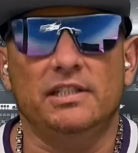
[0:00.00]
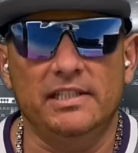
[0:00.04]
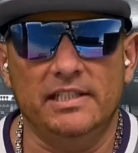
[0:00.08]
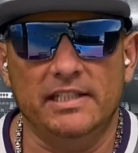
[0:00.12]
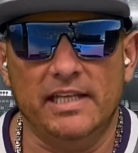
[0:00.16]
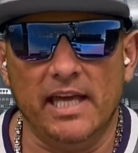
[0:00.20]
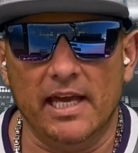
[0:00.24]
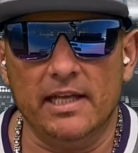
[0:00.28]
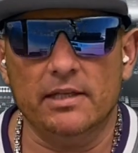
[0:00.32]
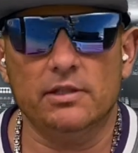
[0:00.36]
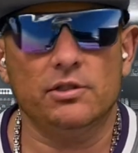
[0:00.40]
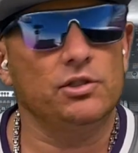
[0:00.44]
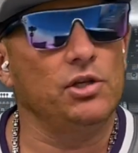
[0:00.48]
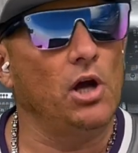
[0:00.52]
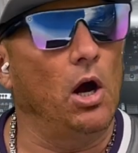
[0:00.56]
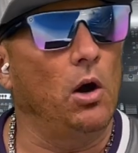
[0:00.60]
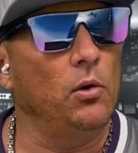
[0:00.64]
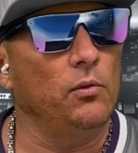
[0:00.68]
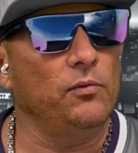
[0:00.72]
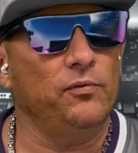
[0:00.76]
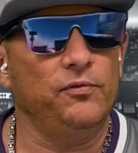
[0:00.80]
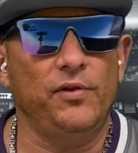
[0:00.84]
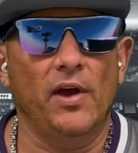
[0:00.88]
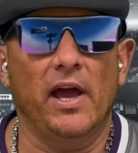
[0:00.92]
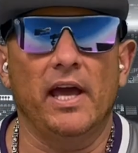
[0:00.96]
get
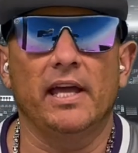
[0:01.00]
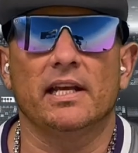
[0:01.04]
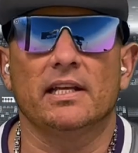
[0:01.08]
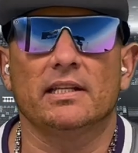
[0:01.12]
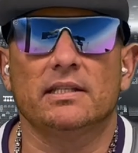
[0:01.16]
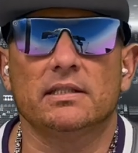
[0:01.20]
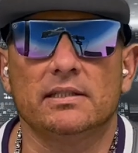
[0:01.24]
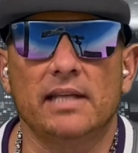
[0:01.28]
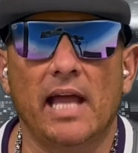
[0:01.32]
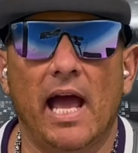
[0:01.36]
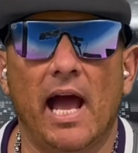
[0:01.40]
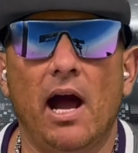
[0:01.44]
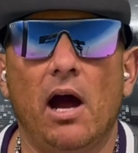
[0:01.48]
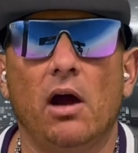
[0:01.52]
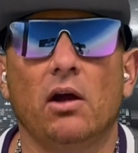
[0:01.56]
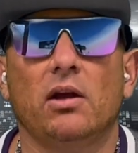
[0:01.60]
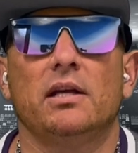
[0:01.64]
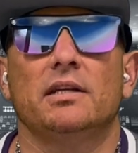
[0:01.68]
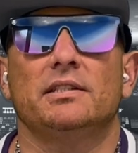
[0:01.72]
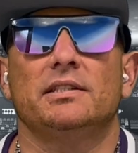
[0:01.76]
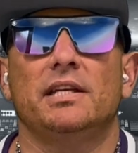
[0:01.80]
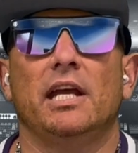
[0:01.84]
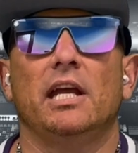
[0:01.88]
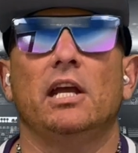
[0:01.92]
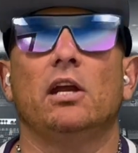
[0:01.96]
don't fade us now
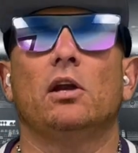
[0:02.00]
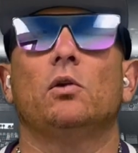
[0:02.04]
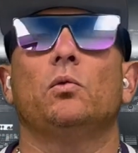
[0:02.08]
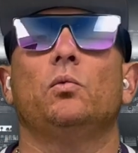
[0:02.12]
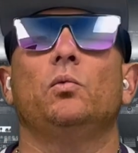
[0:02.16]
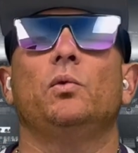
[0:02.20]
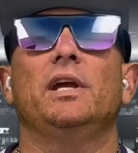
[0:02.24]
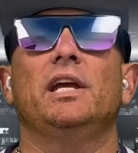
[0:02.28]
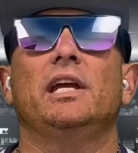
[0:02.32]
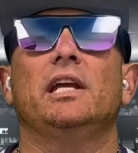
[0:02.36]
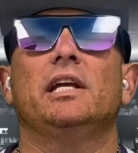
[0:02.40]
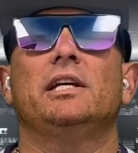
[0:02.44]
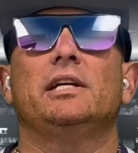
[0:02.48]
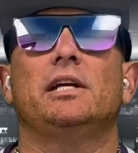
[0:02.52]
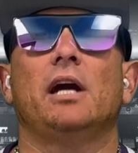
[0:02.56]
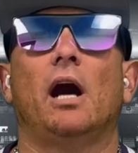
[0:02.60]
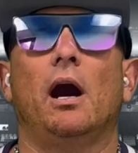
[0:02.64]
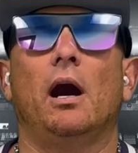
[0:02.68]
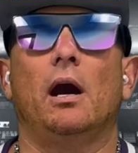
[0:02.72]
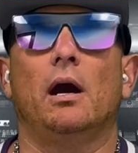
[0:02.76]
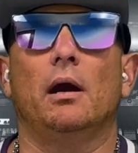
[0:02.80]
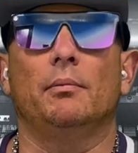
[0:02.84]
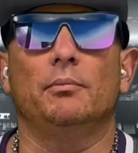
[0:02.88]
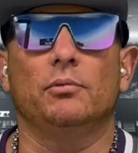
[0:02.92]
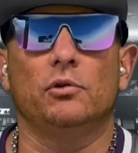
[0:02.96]
because here we
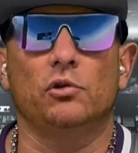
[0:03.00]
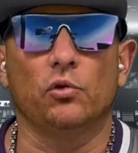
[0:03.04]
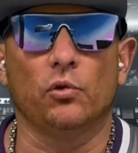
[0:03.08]
come.